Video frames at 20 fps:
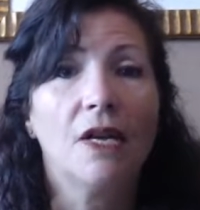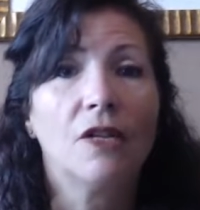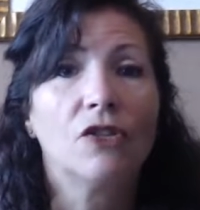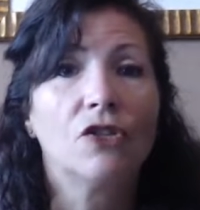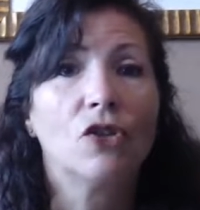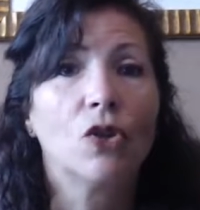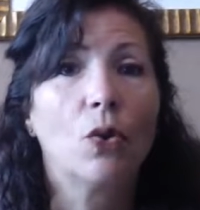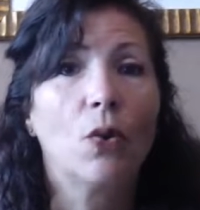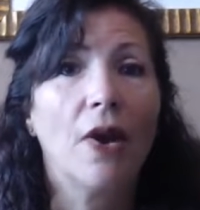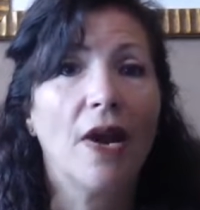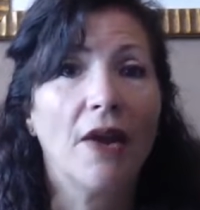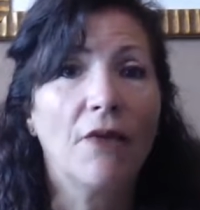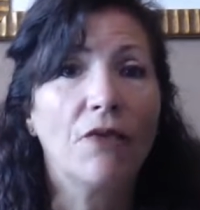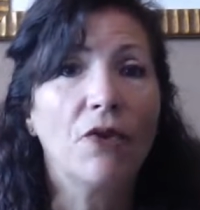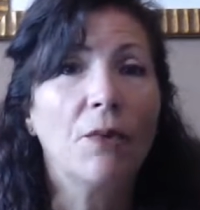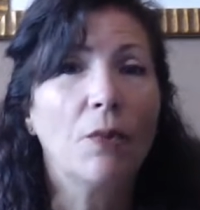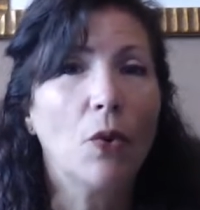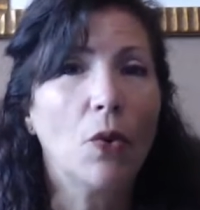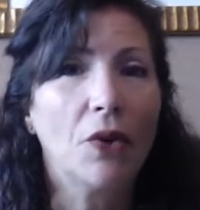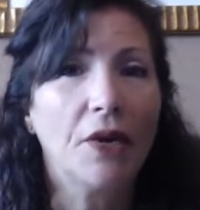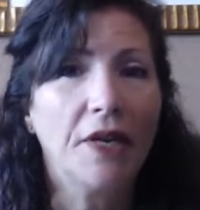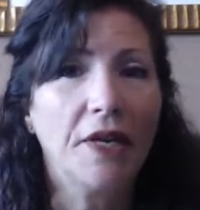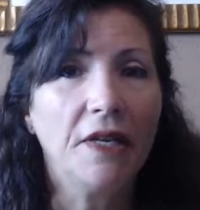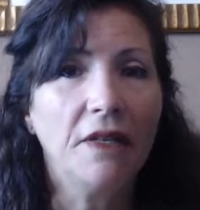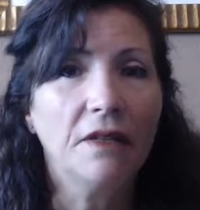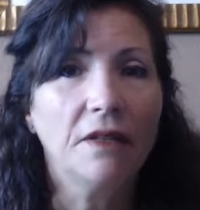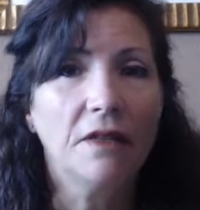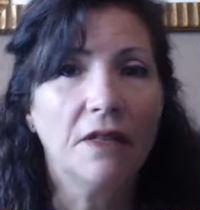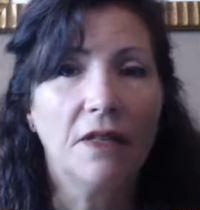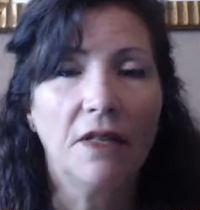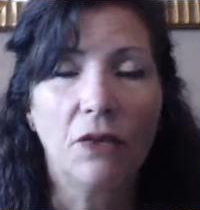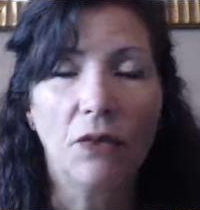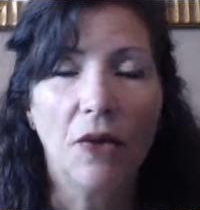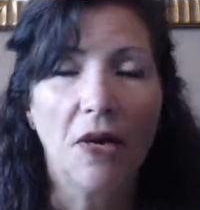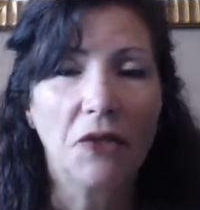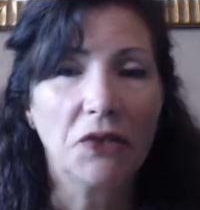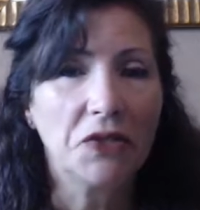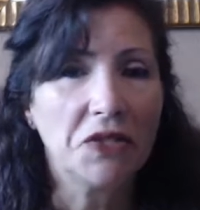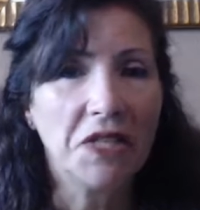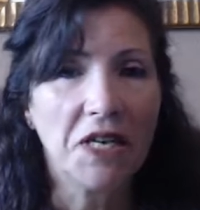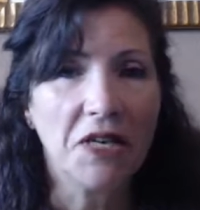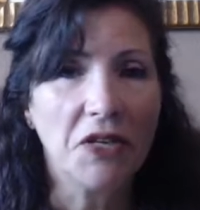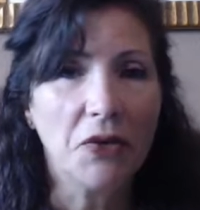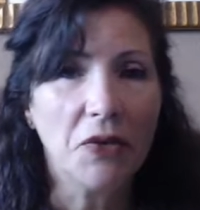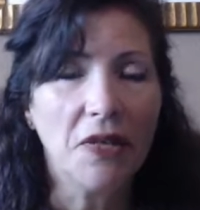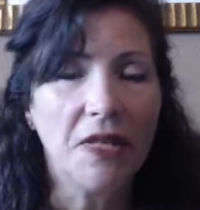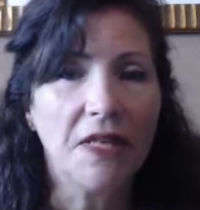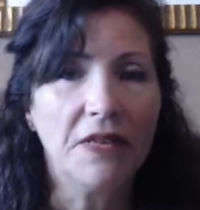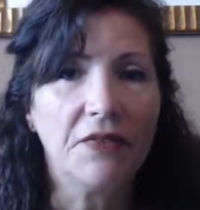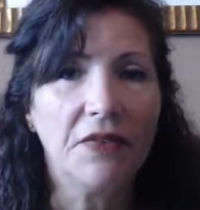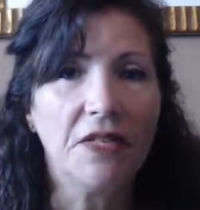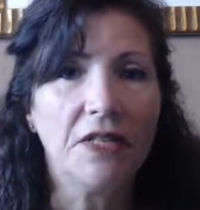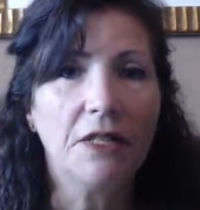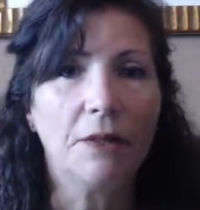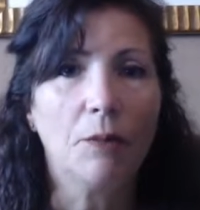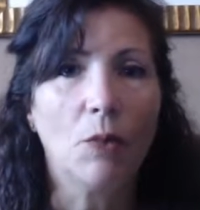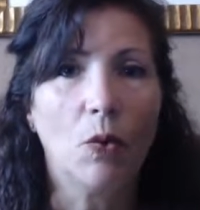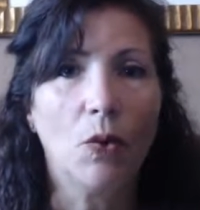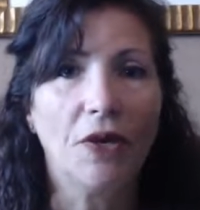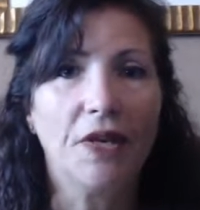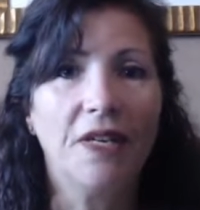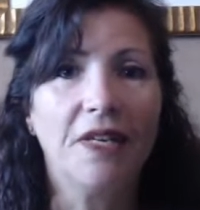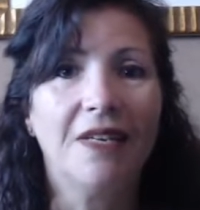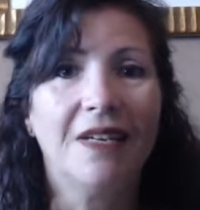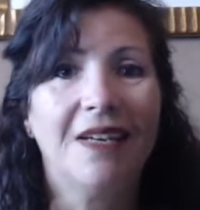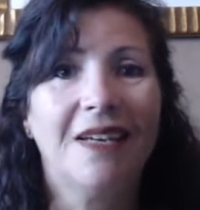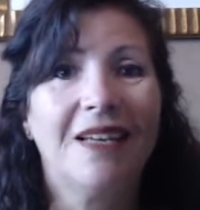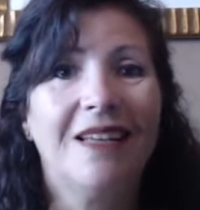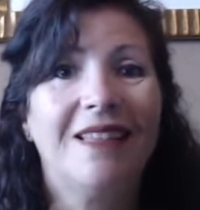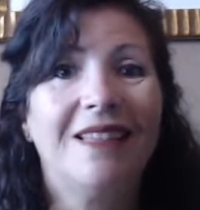So every morning around 10 or 11 in the morning,